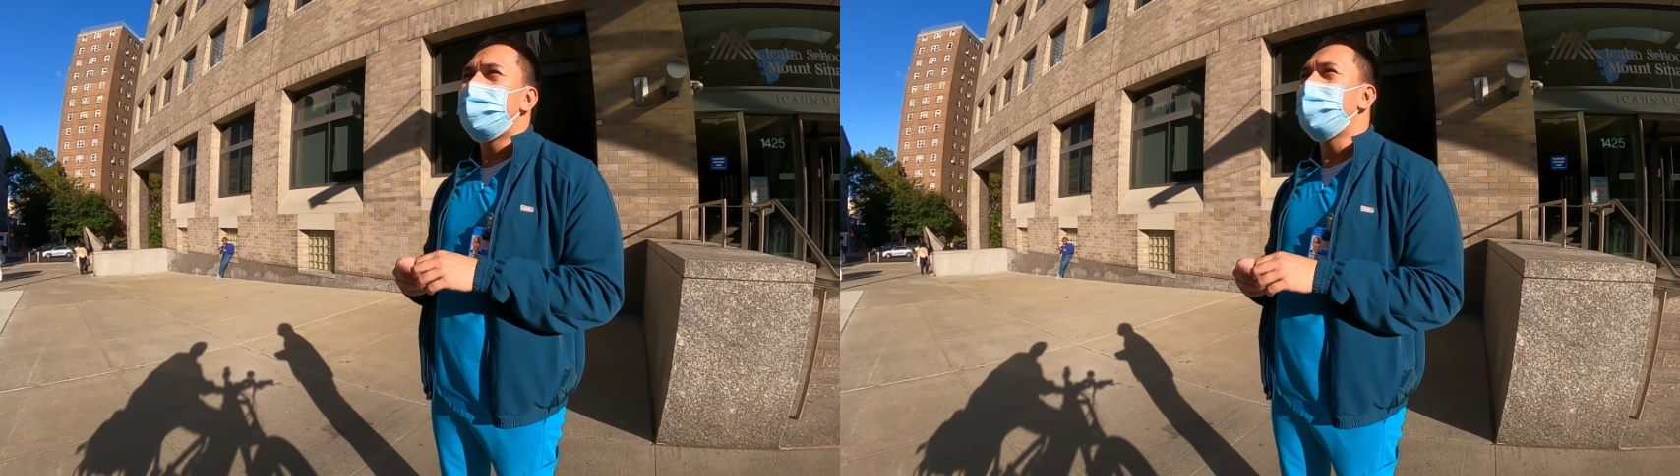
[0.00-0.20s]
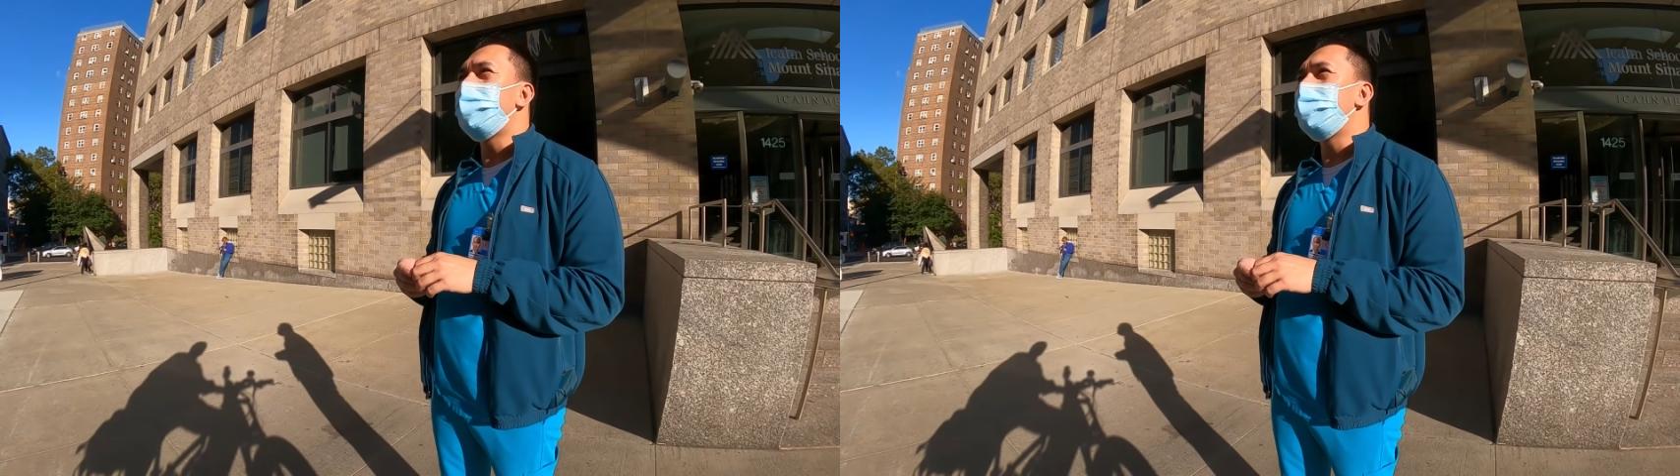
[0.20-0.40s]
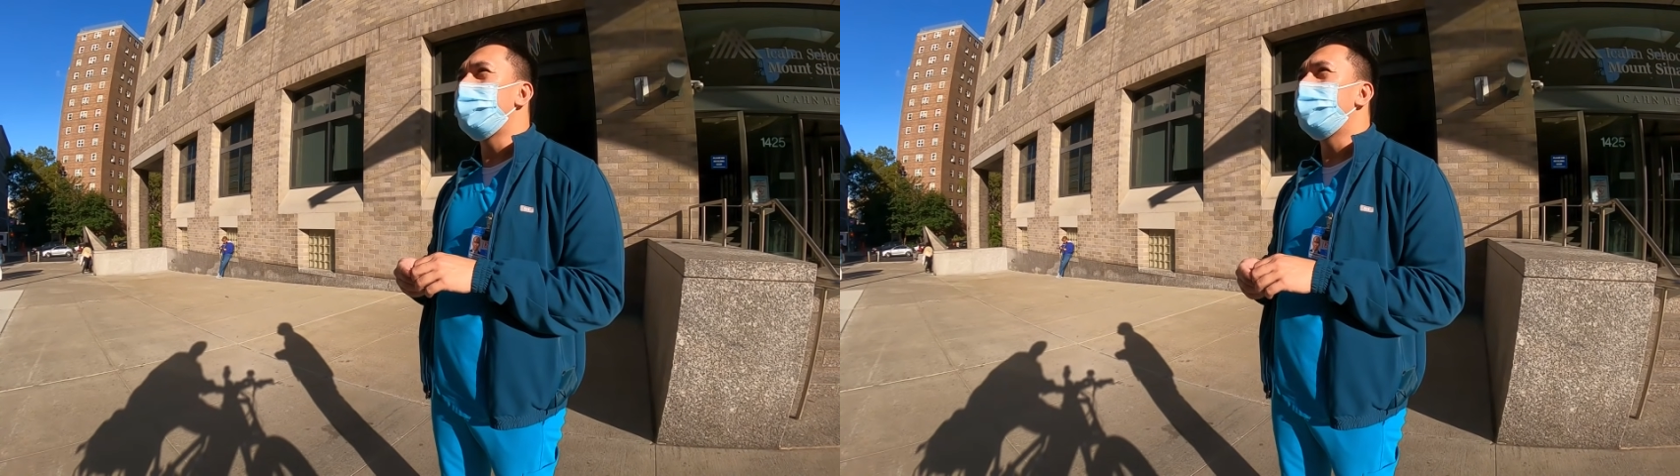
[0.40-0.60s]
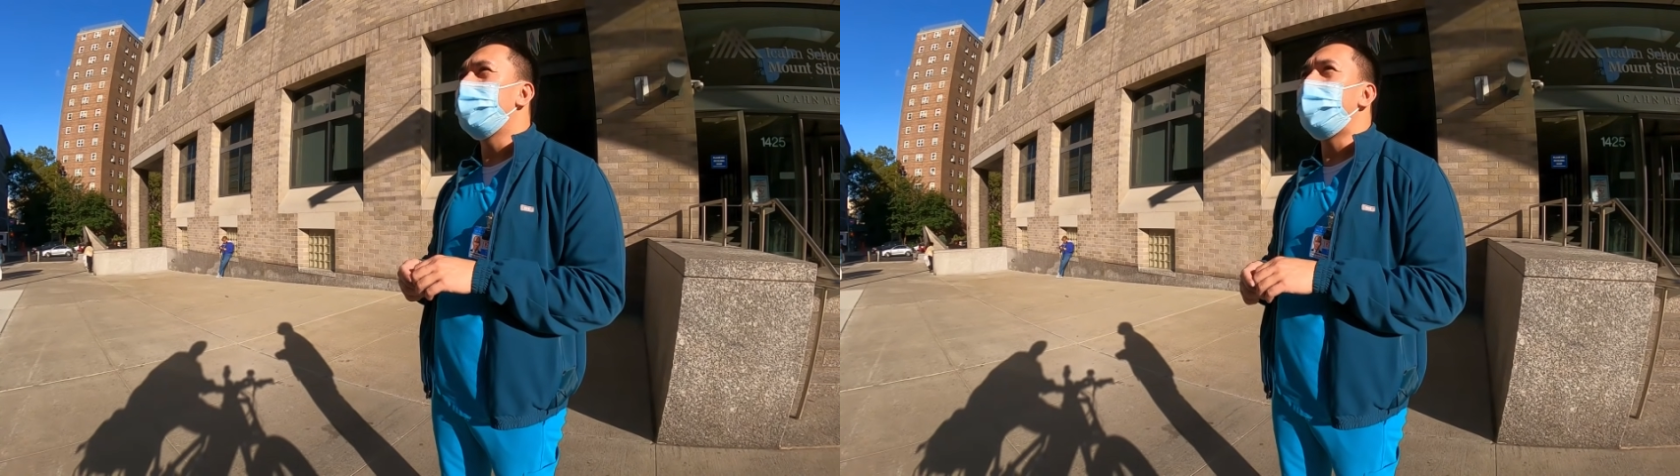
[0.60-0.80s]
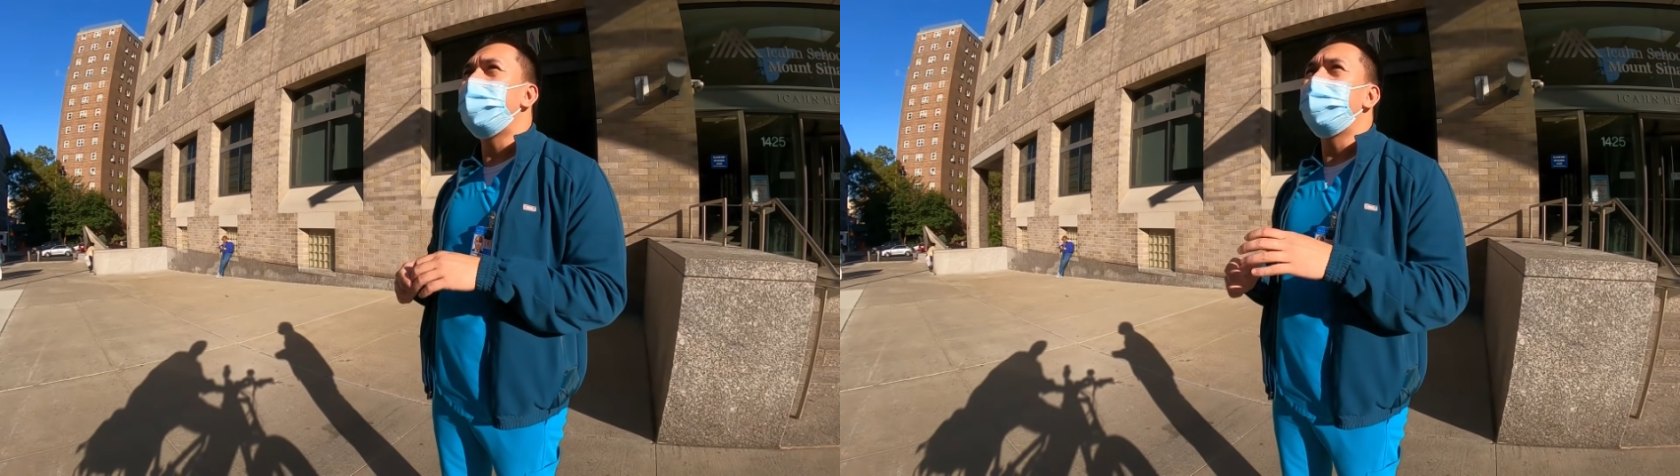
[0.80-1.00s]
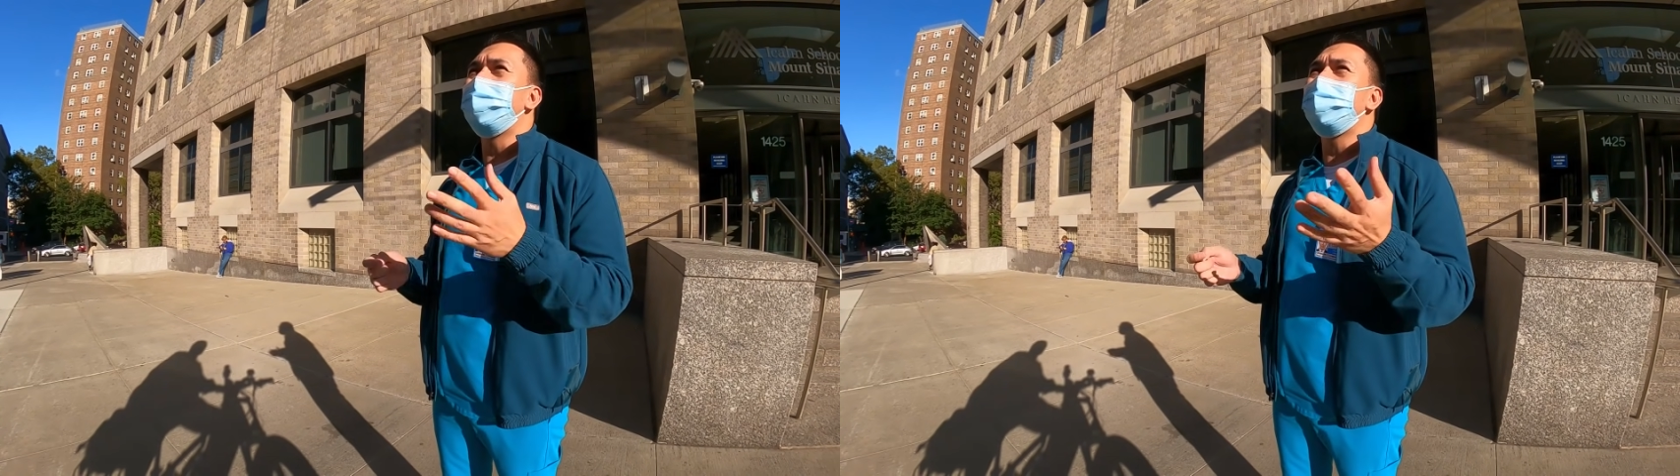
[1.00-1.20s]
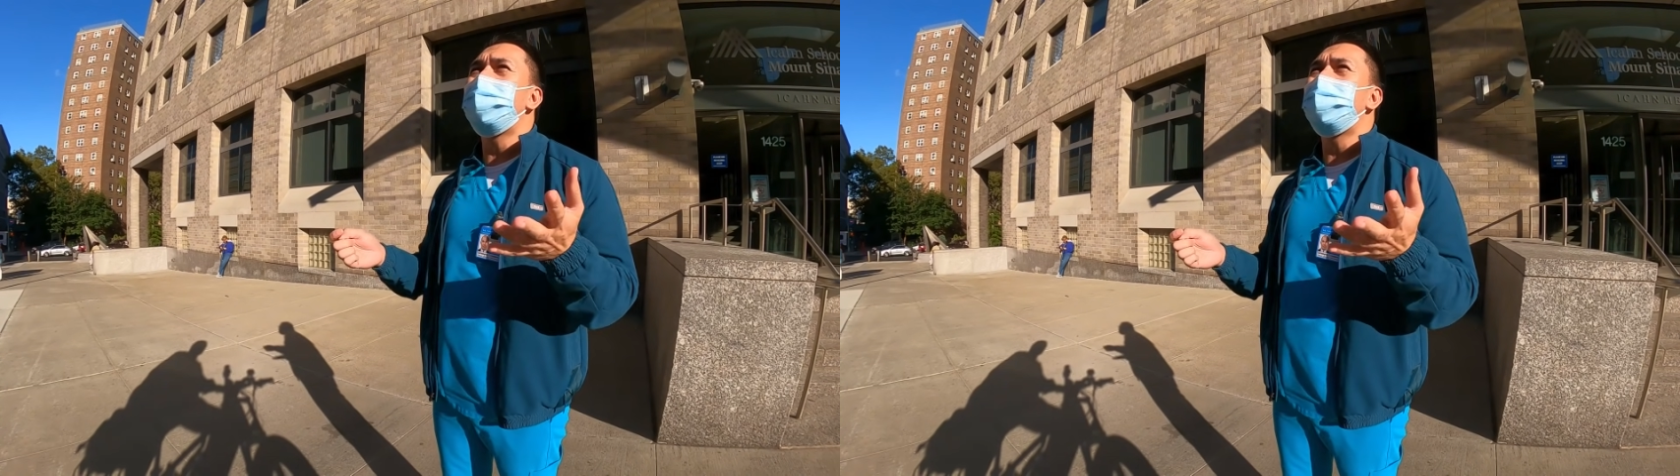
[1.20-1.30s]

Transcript: So, and